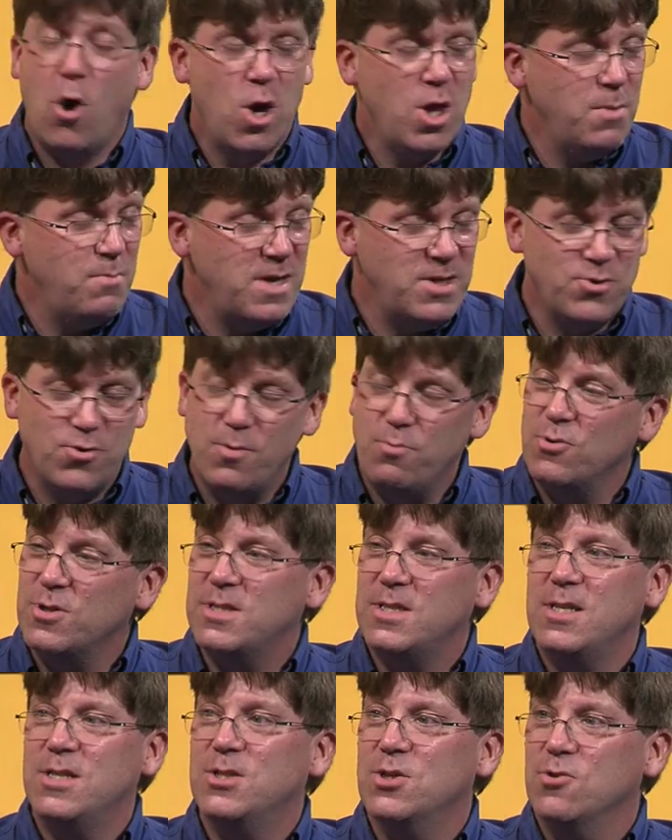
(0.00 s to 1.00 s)
Parliamentary
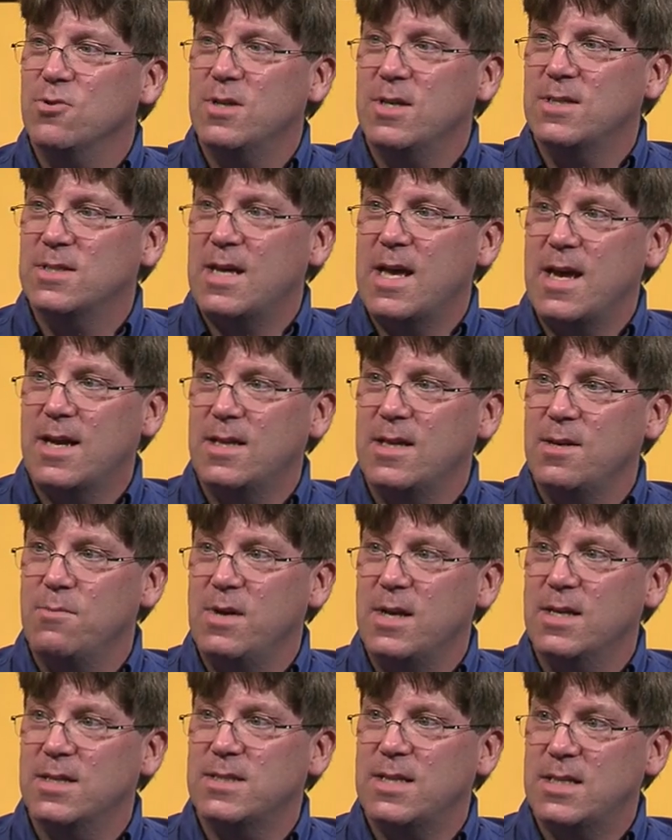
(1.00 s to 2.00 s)
procedure, exactly,
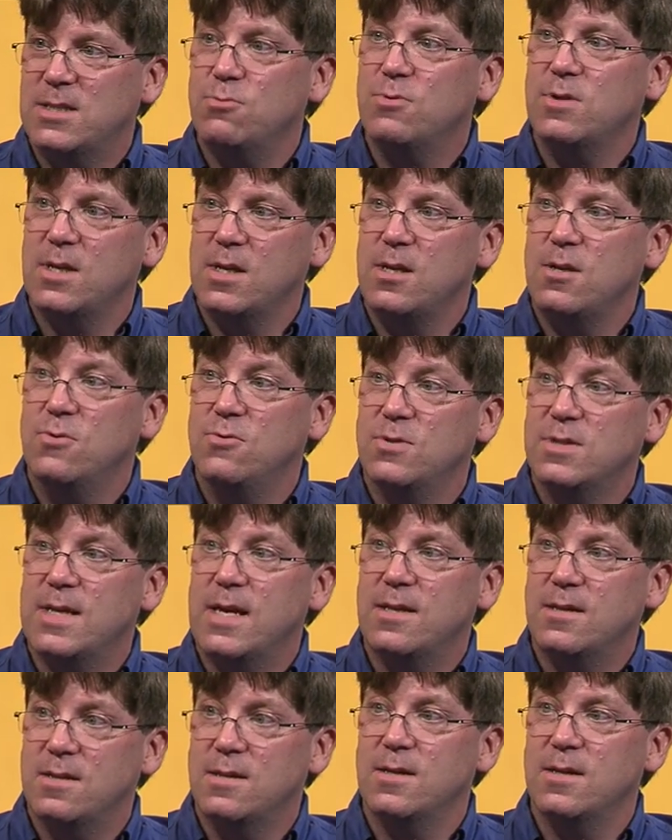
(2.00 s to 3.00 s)
because that's what they use
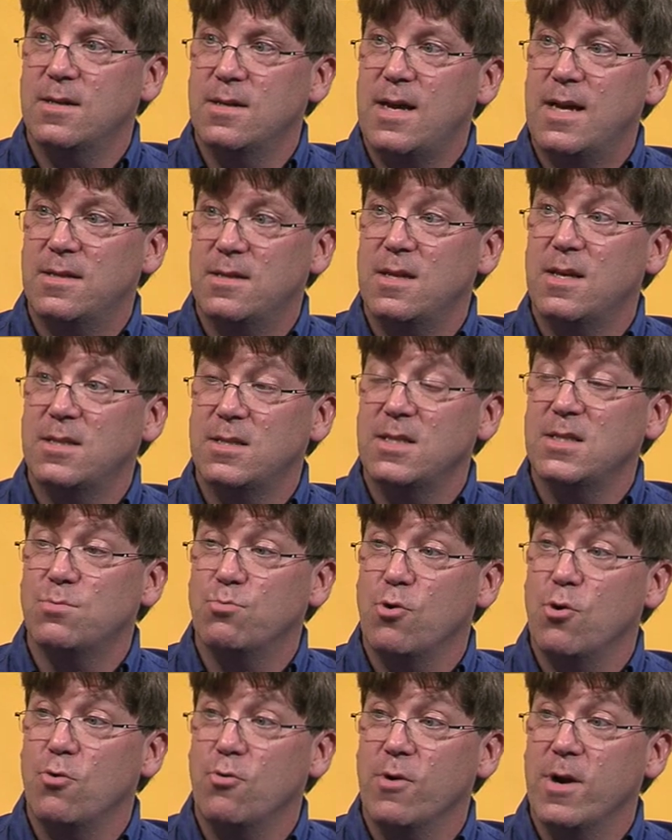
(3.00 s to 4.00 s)
at these
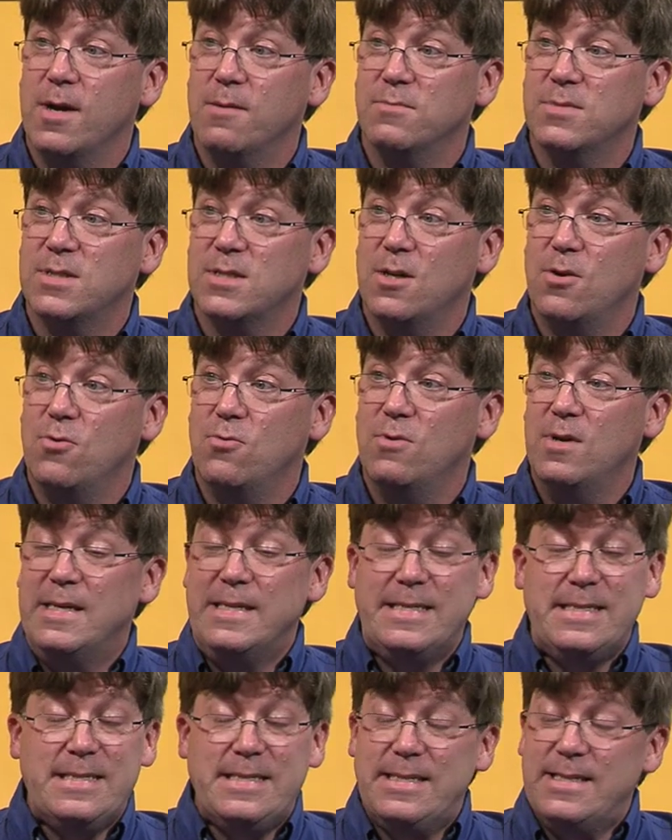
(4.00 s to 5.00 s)
programs. So,
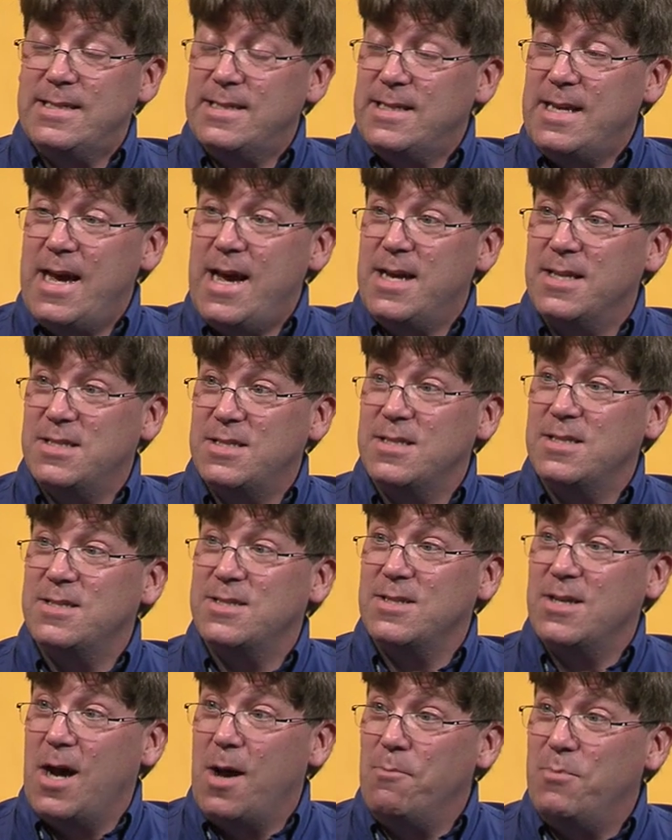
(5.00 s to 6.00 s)
yeah, it's
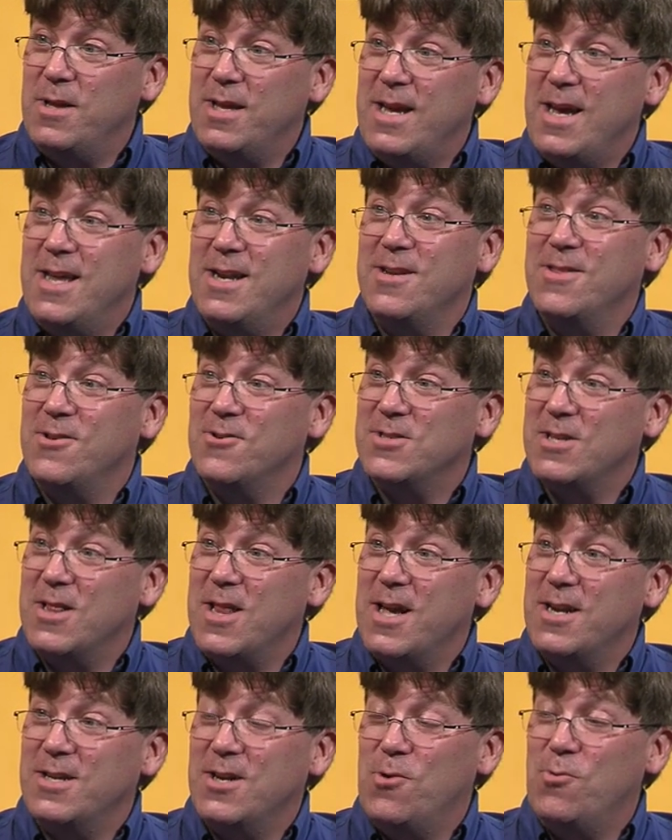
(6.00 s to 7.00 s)
complicated. There's a
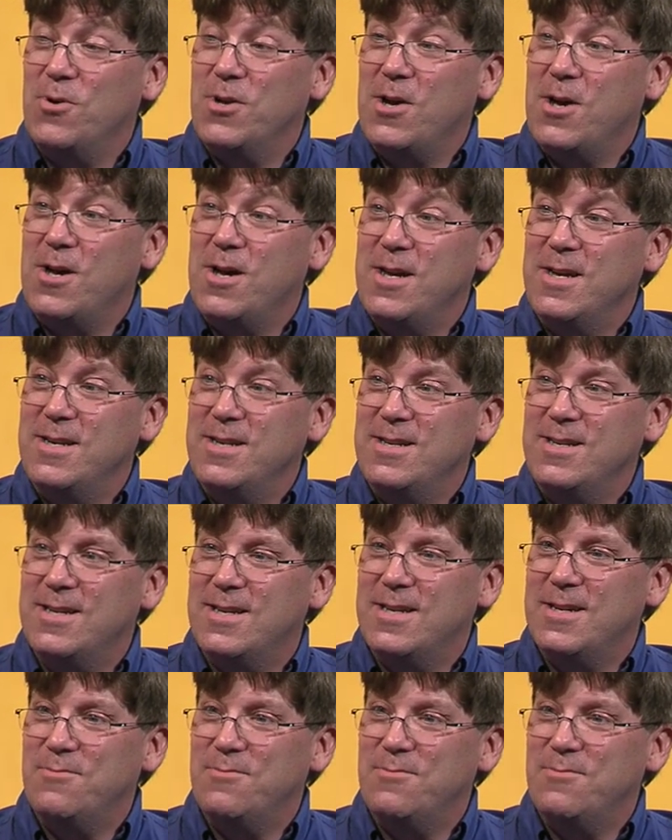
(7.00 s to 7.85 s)
lot going on.